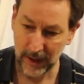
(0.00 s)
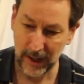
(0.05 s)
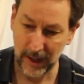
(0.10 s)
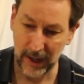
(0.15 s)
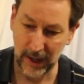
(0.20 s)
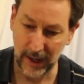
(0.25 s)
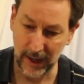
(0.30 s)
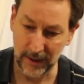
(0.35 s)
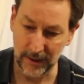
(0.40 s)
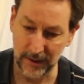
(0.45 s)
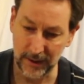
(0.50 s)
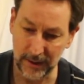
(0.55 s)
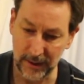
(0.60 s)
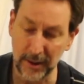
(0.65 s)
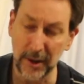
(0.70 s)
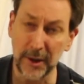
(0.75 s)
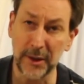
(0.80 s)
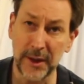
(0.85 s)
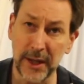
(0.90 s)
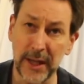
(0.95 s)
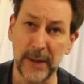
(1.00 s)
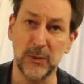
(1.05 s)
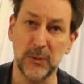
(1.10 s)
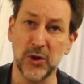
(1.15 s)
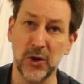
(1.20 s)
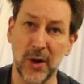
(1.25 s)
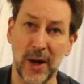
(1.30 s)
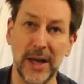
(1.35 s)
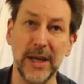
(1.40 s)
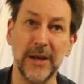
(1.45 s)
And the other thing I'm
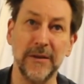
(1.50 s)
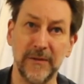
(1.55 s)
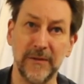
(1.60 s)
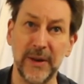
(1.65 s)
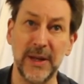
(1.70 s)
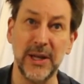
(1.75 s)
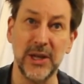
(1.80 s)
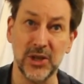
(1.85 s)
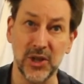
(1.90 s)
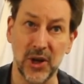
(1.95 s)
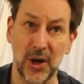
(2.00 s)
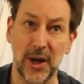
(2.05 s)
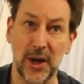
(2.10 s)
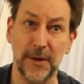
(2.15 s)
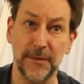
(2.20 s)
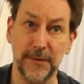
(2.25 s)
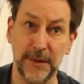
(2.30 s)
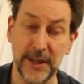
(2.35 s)
trying to finish off